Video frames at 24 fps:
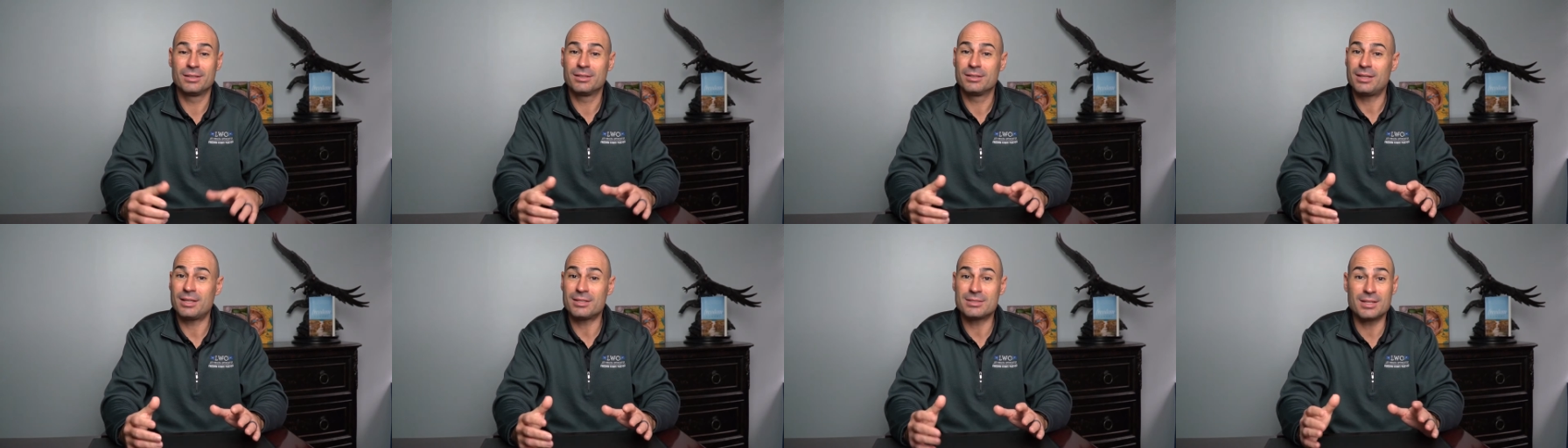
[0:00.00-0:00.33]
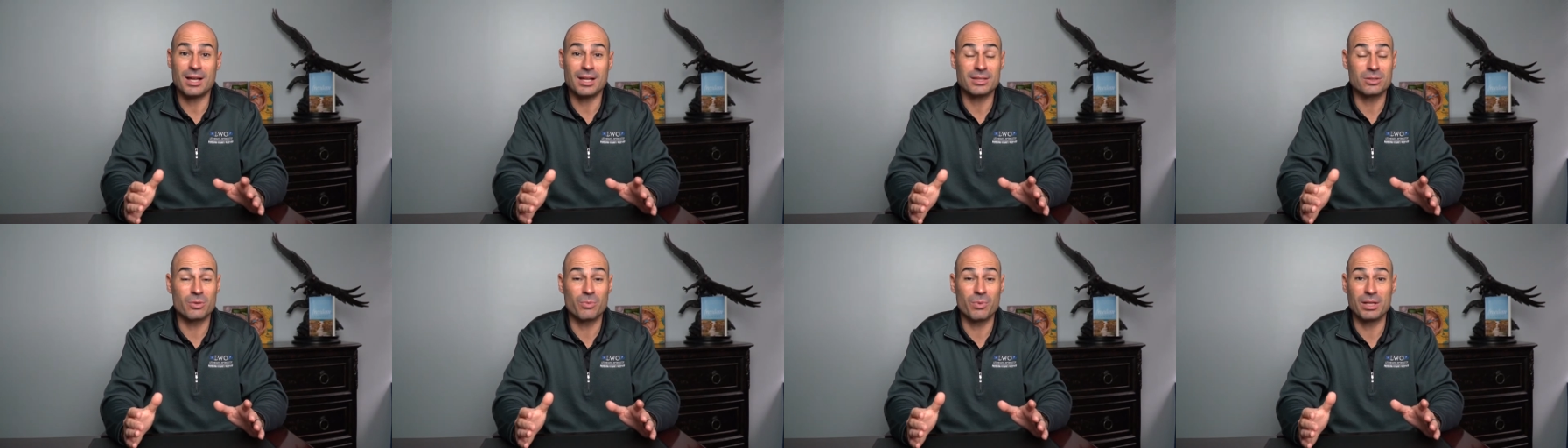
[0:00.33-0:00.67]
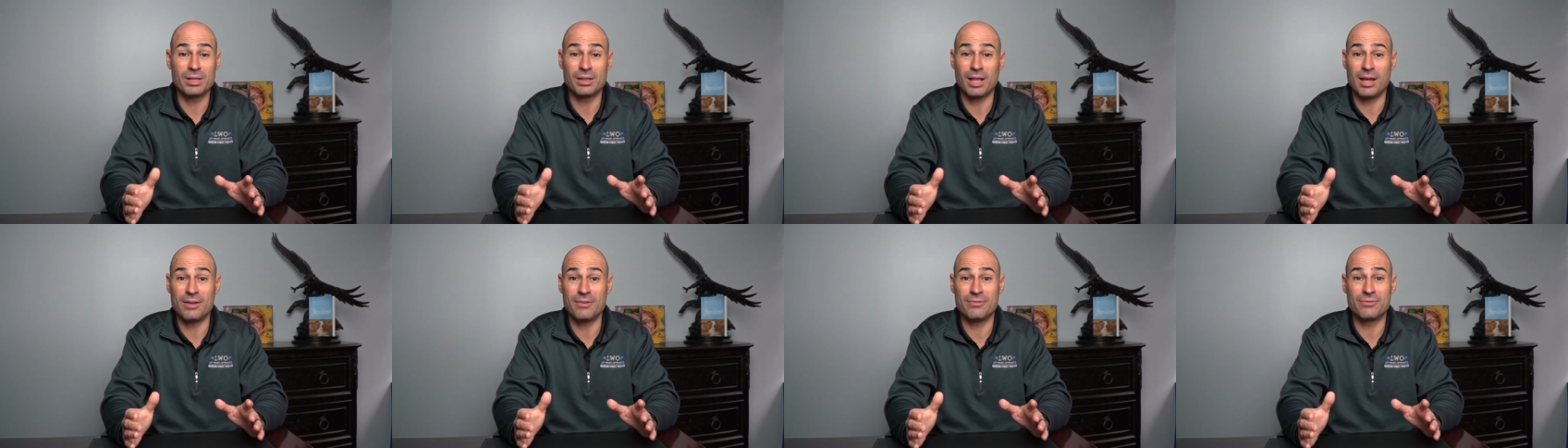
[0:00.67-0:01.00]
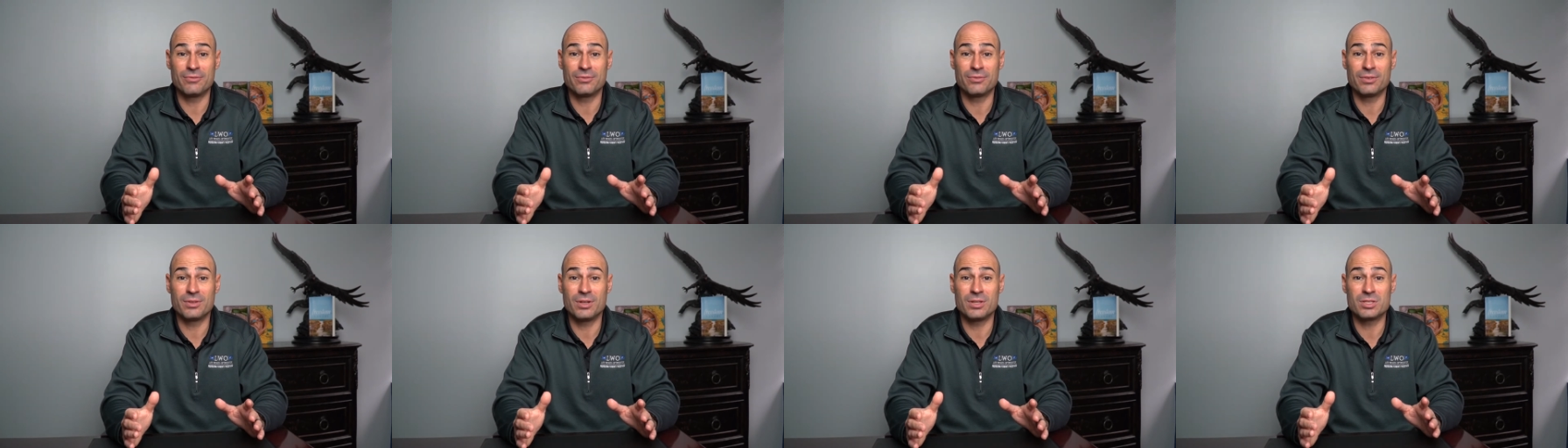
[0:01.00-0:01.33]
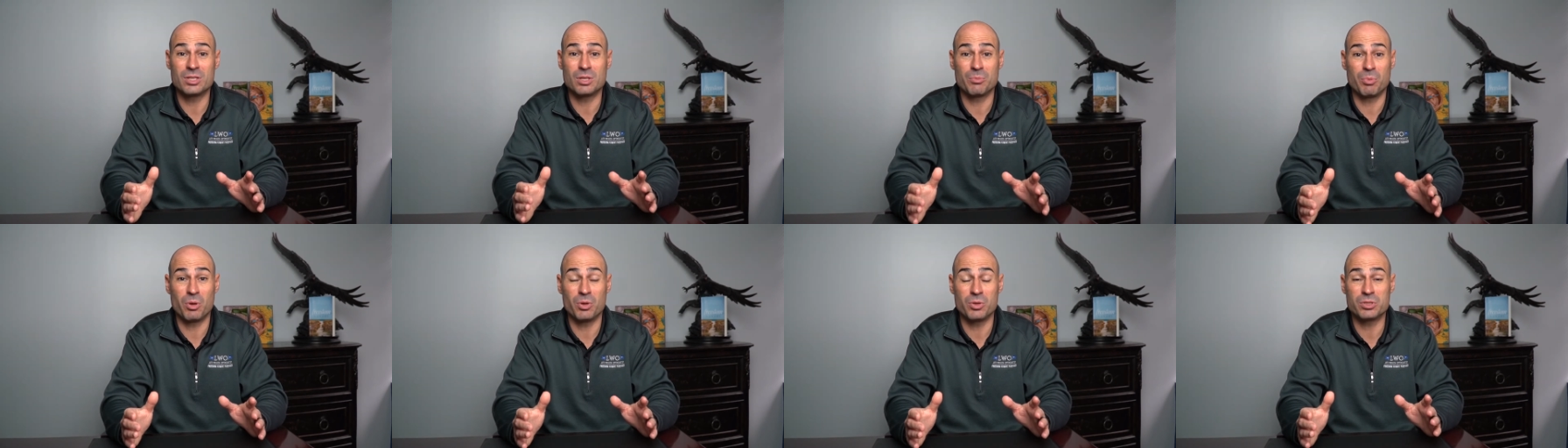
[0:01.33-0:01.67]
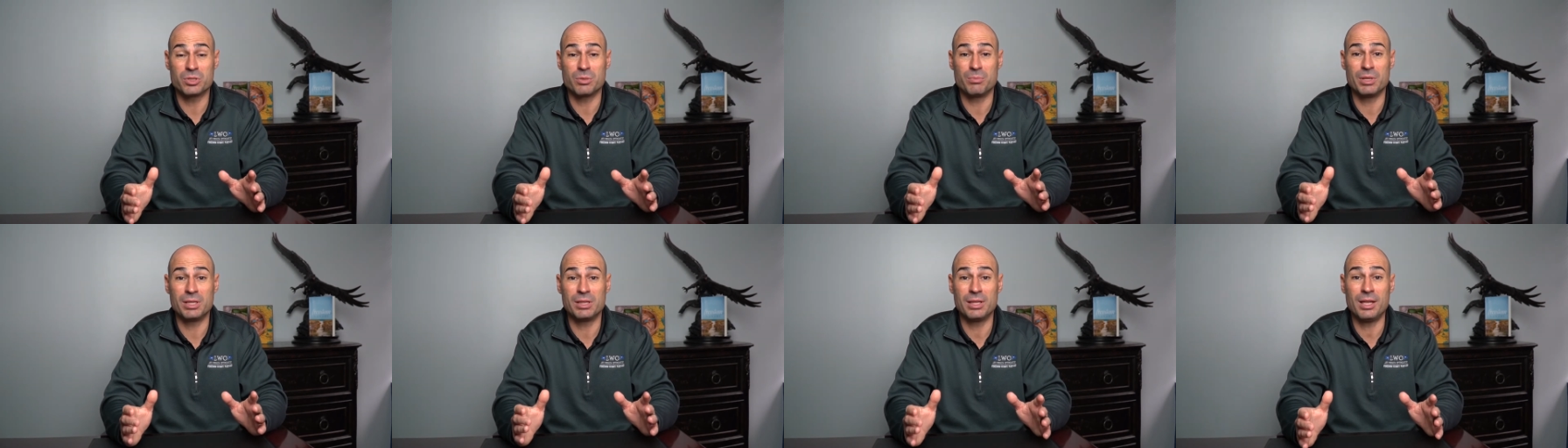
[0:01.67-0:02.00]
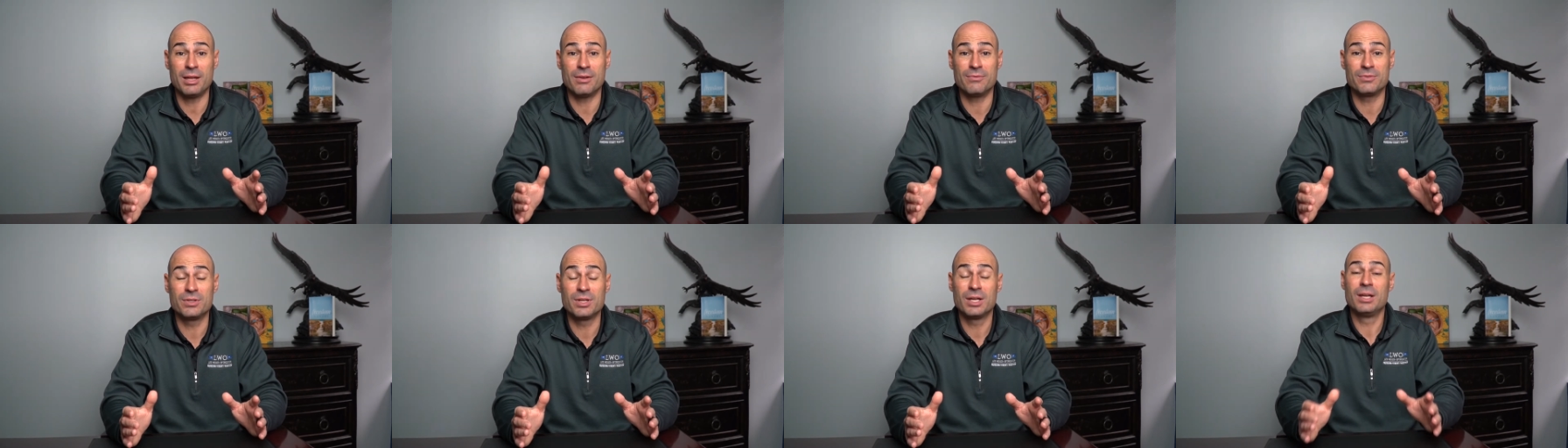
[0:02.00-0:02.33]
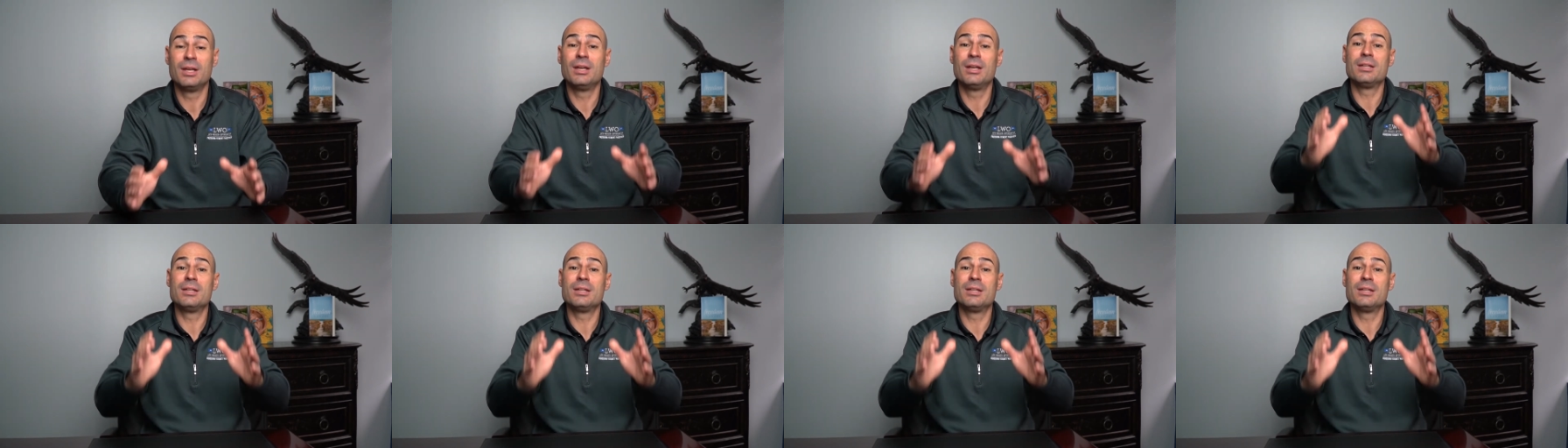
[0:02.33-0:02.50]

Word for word: That's not the way life is supposed to be lived.